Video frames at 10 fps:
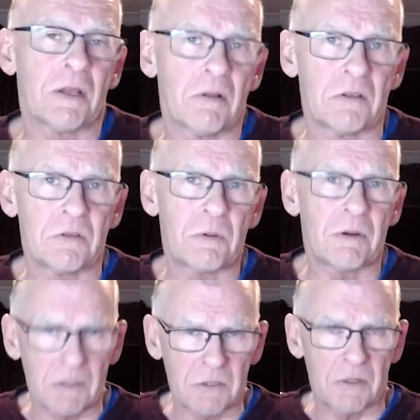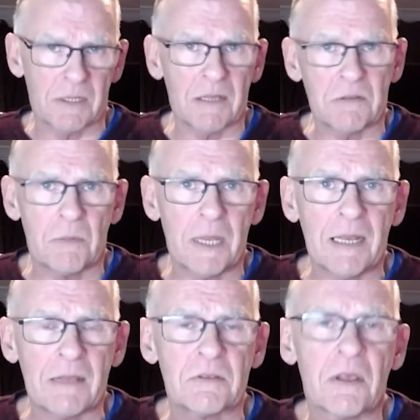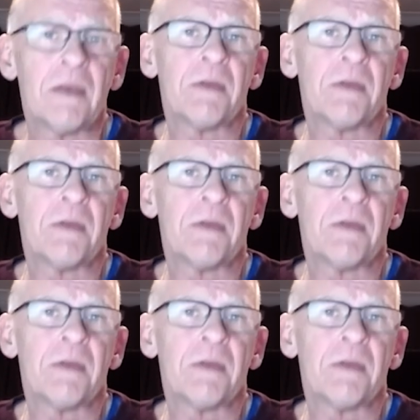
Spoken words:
Holy Spirit during these meetings.